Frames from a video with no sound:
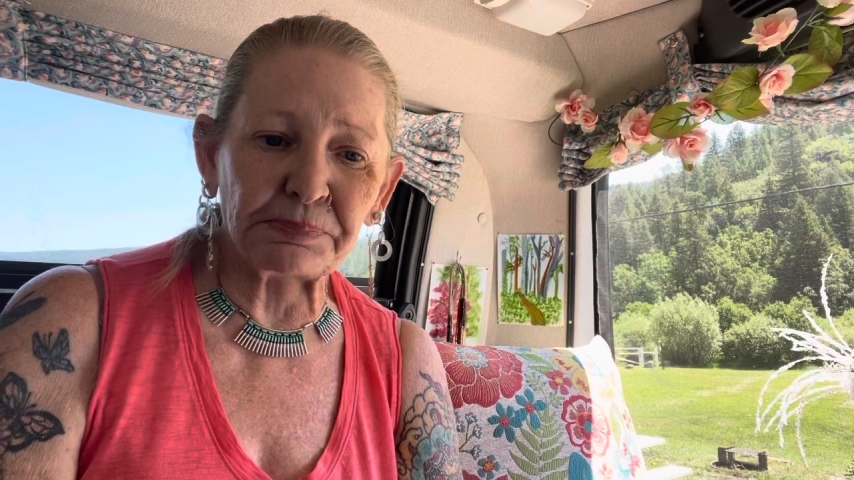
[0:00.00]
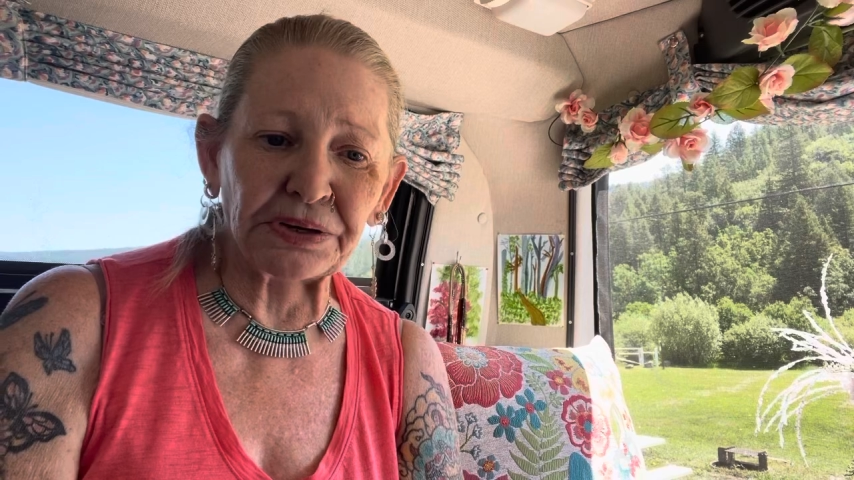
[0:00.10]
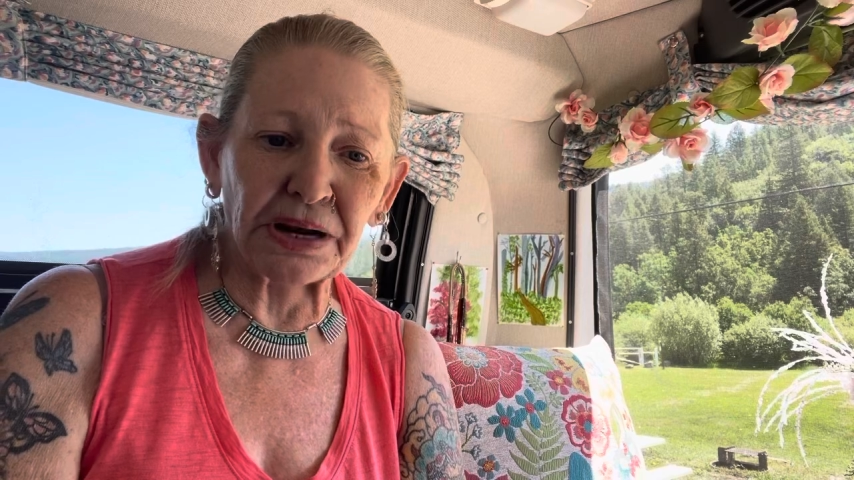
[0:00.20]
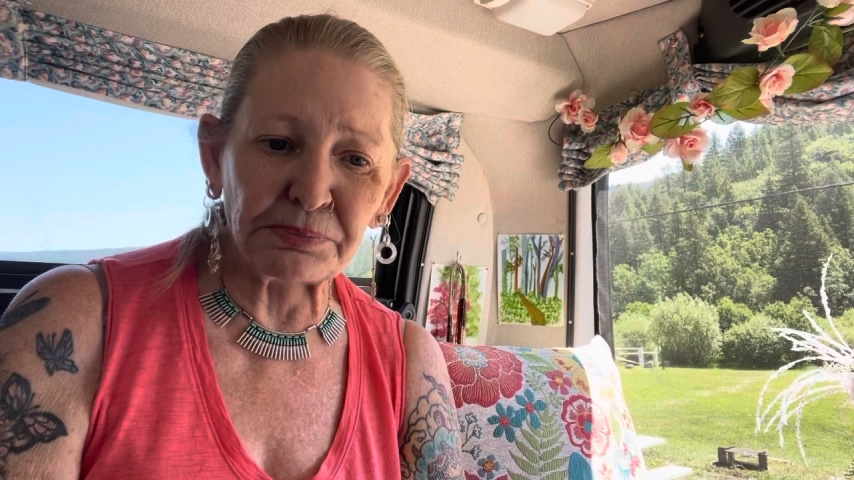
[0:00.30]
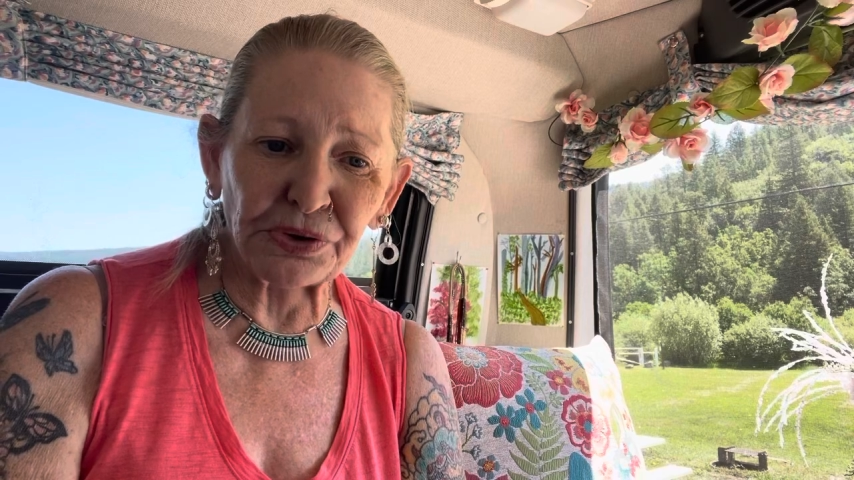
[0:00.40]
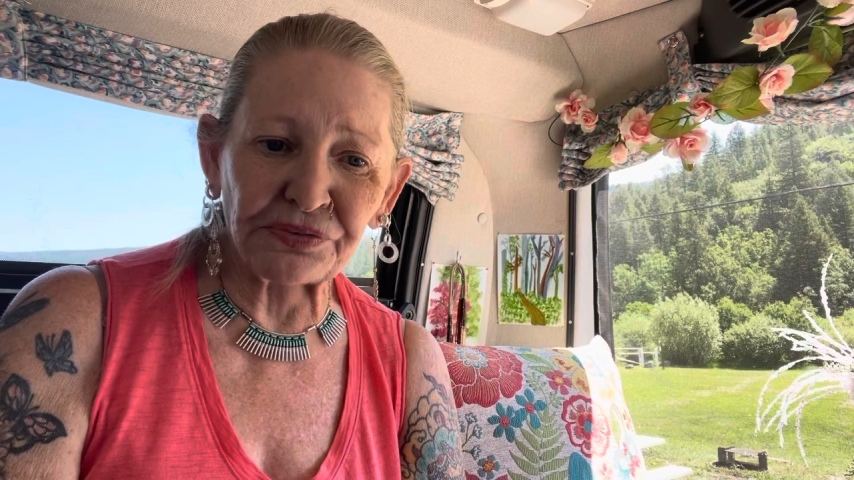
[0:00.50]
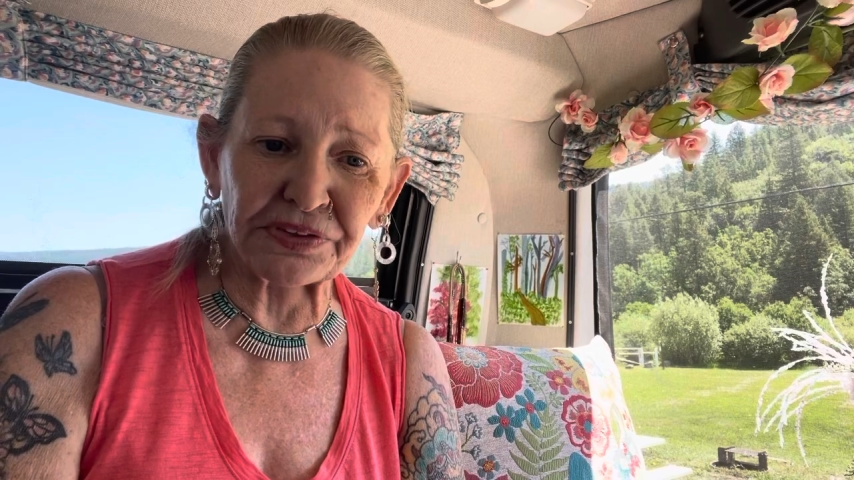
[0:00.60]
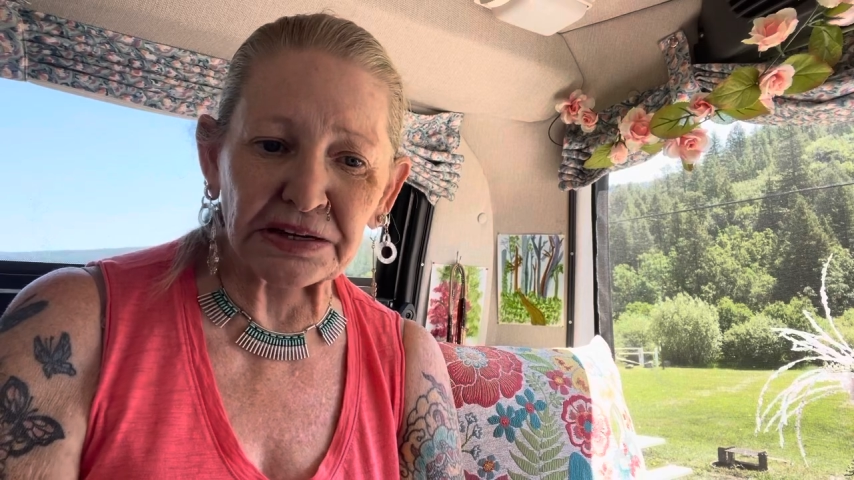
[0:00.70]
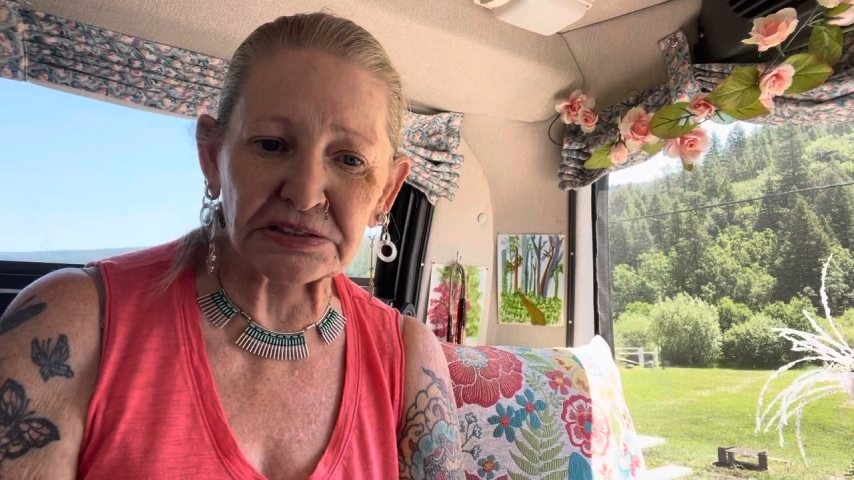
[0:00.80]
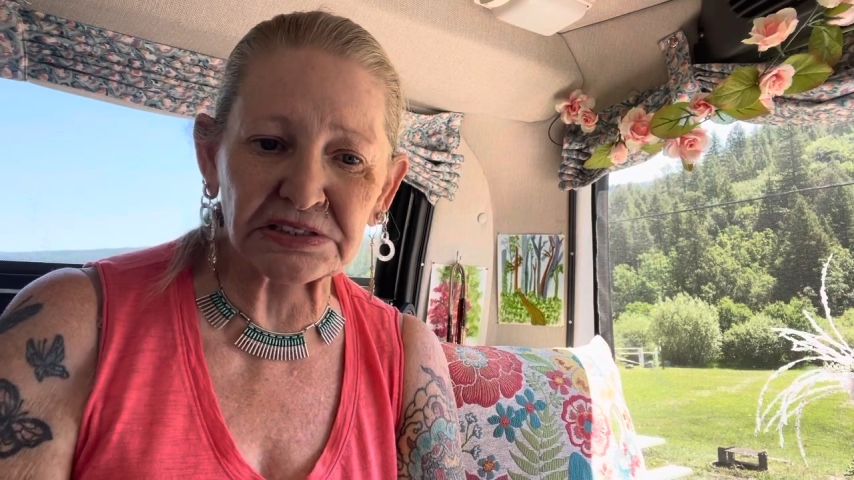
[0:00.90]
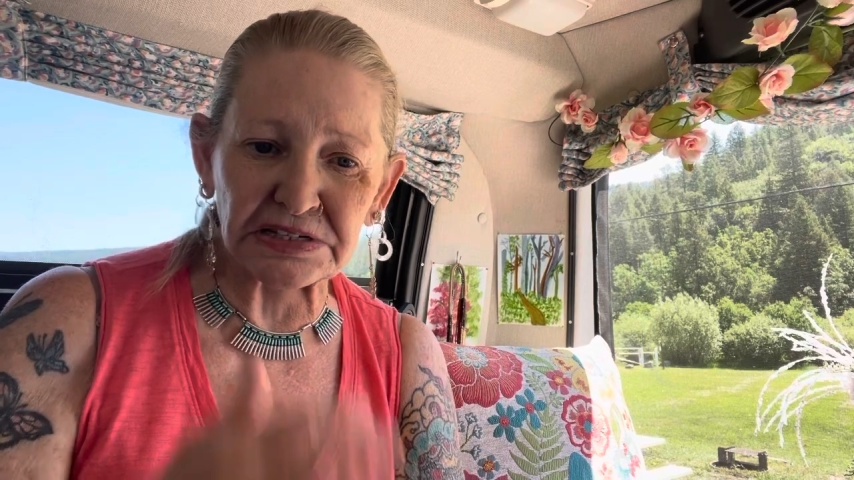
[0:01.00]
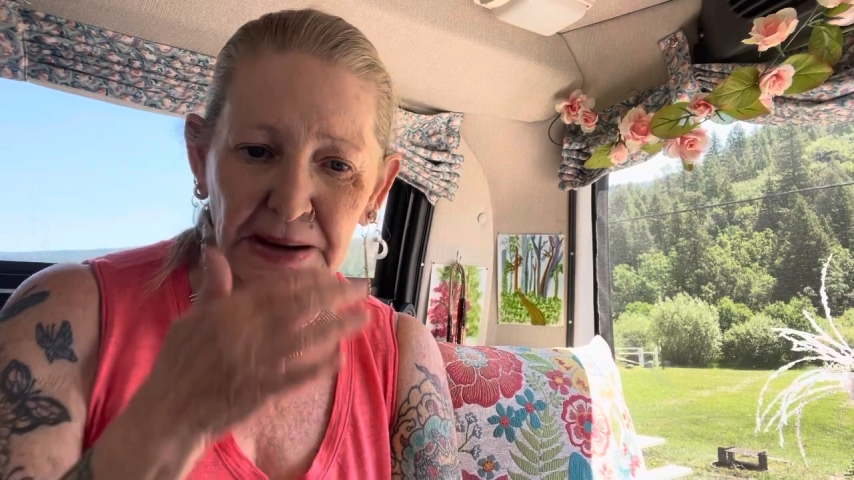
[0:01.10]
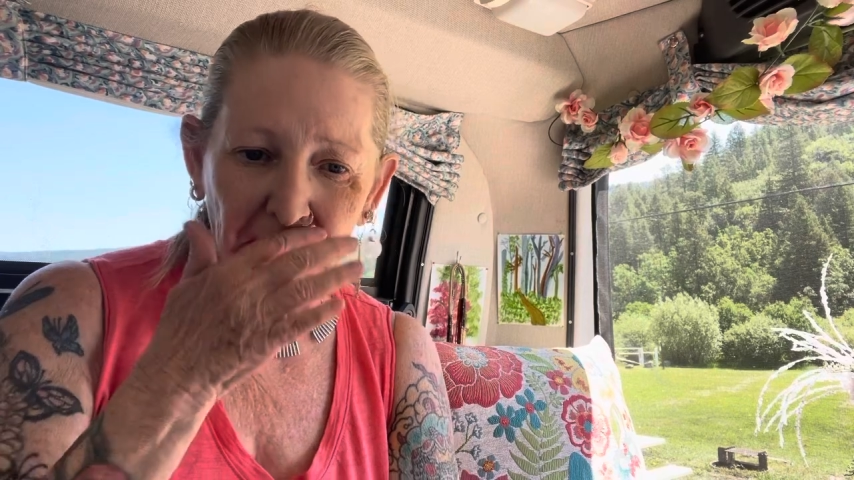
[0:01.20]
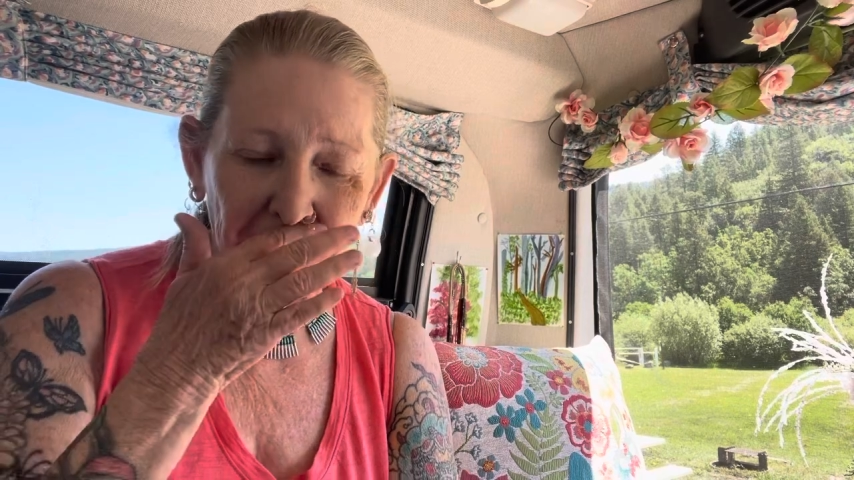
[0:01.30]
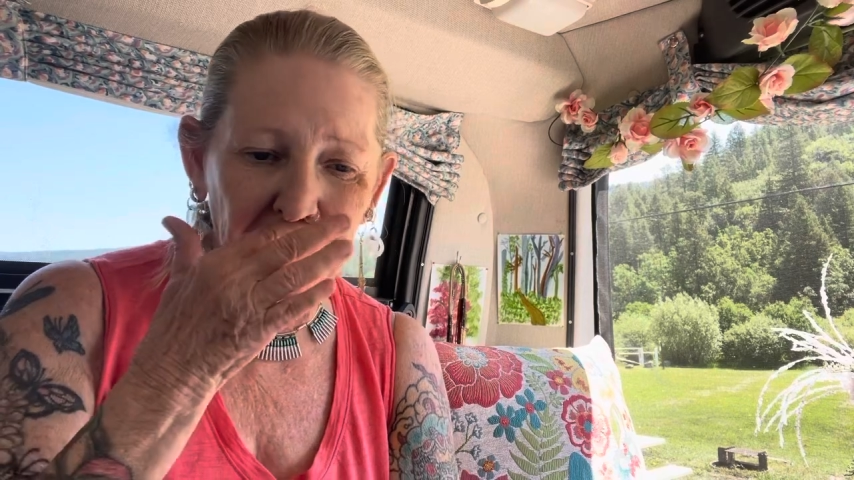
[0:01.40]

a number of things today.